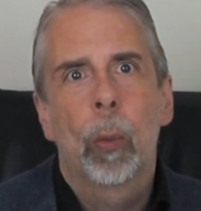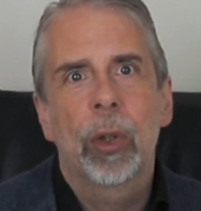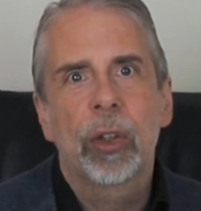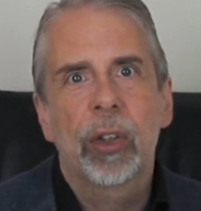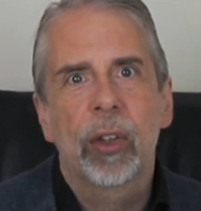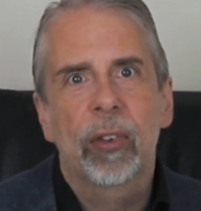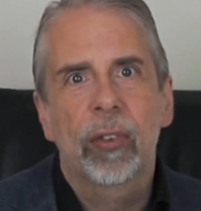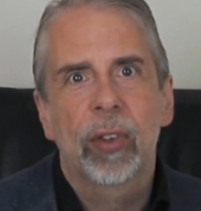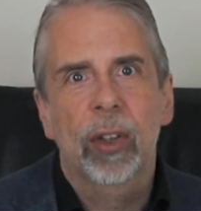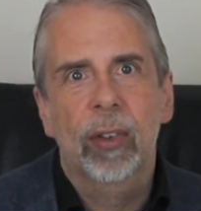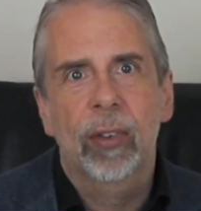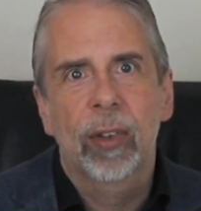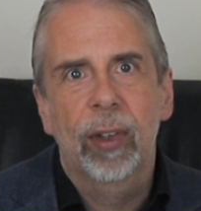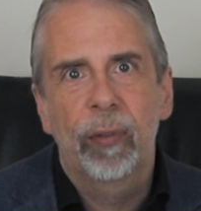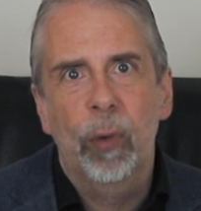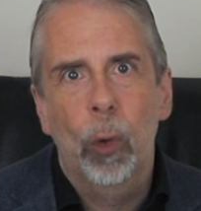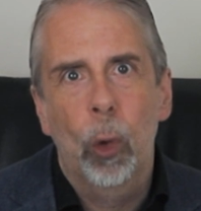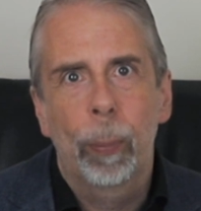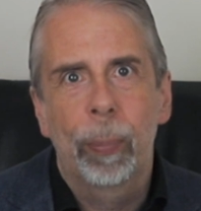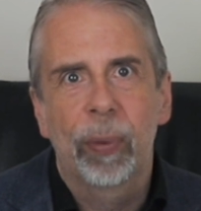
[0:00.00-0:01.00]
which is
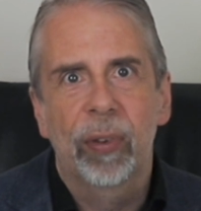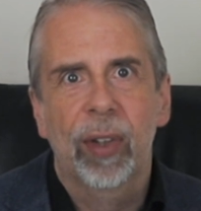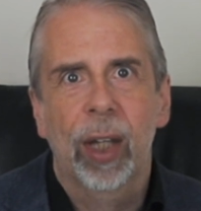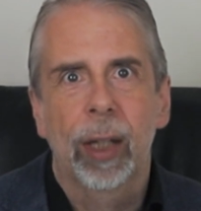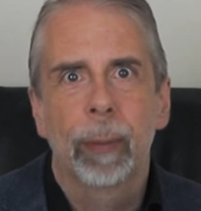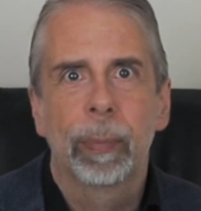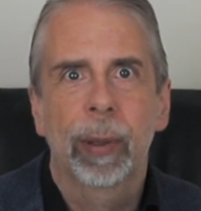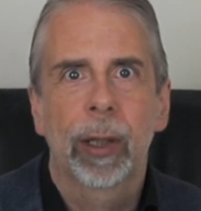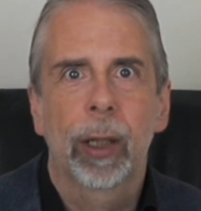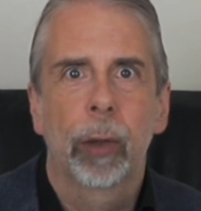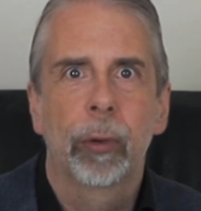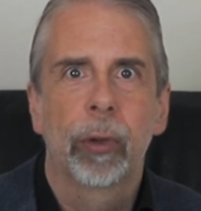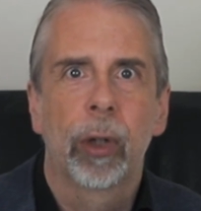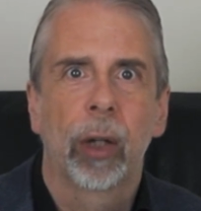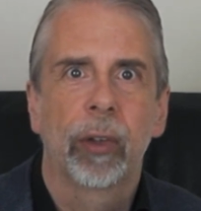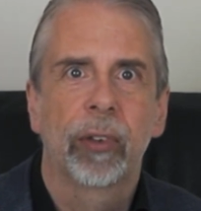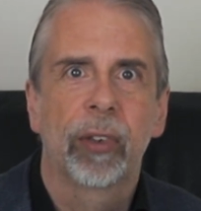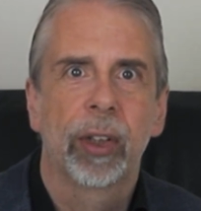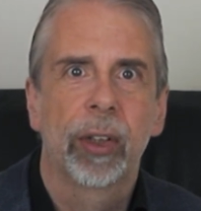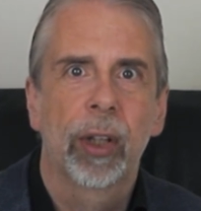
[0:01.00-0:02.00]
64% below
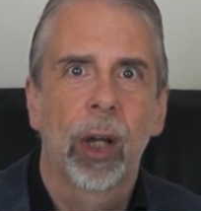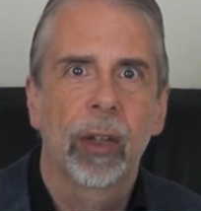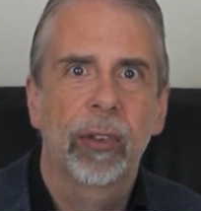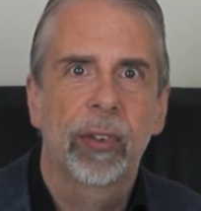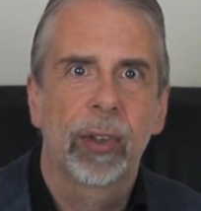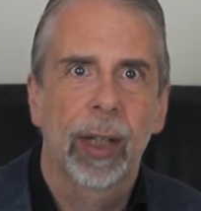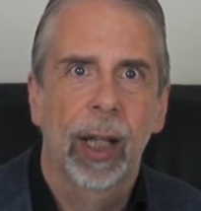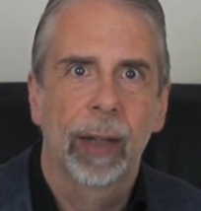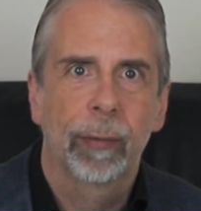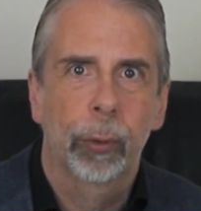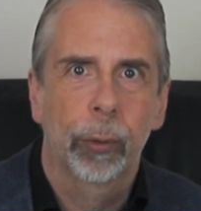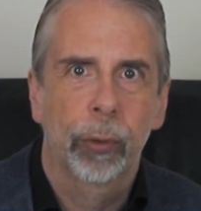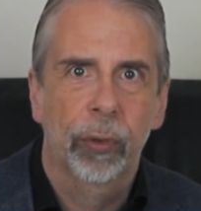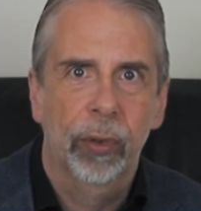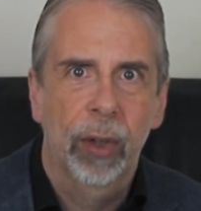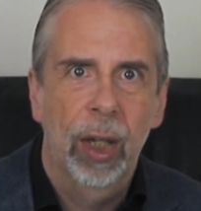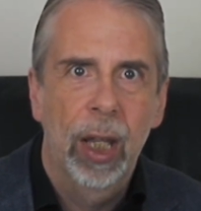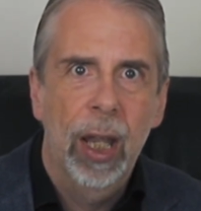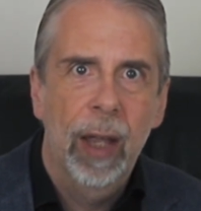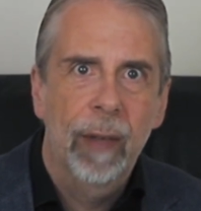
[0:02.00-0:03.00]
1990 levels.